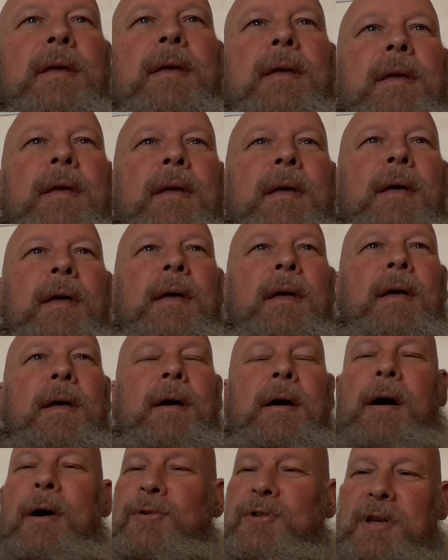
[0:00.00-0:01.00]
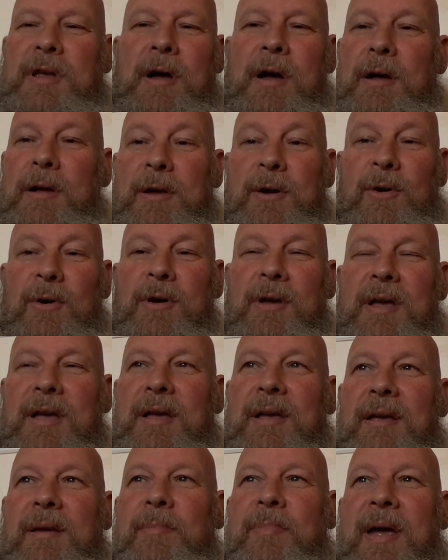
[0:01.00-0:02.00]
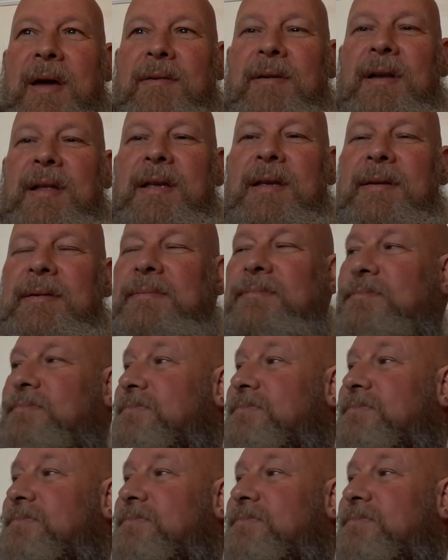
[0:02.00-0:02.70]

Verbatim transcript: can't do fucking much. Oh, she can't cook, apparently.